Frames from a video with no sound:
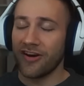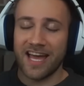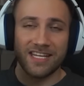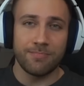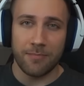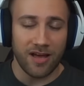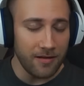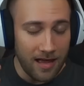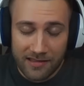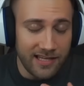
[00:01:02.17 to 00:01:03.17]
are any
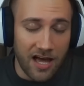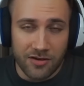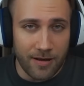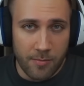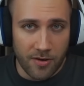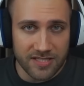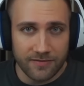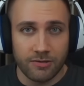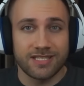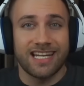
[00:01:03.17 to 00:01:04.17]
other BABYMONSTER
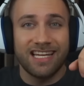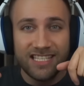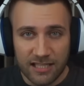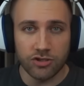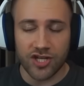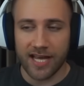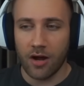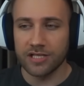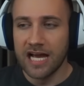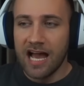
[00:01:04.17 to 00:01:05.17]
videos that I need to check
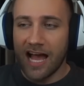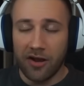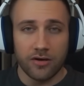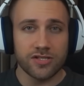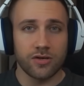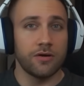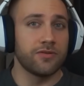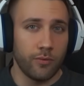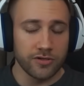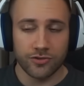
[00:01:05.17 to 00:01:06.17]
out. And also, if
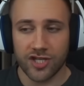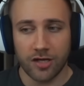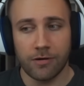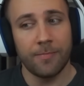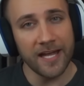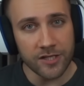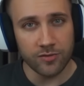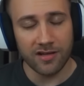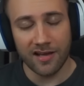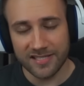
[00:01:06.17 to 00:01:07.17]
you want to check out my
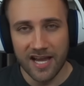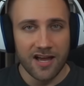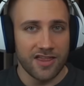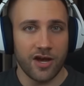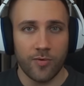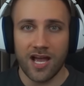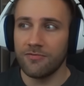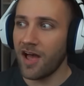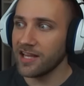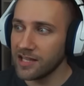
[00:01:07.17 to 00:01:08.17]
Patreon, guys, there we
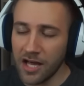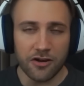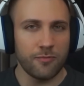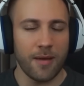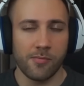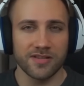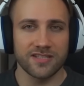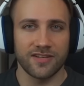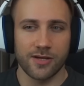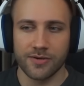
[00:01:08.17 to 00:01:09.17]
have a lot of
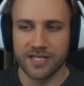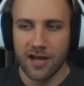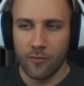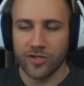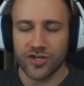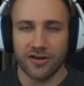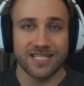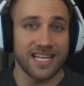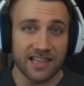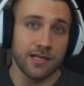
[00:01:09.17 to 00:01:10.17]
BABYMONSTER videos, which are
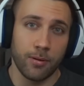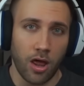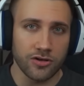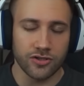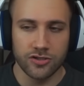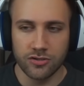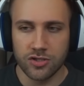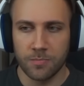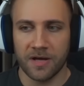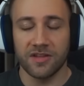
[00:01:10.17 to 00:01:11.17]
sadly blocked on
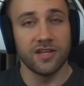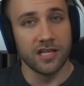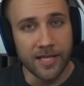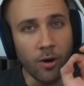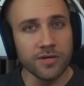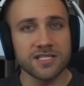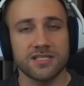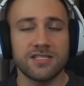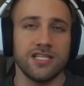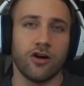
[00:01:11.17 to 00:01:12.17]
YouTube. But in the
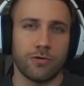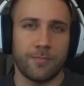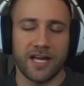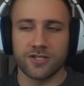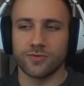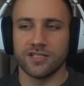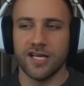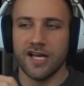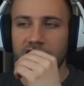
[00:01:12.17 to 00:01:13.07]
lowest tier on my Patreon,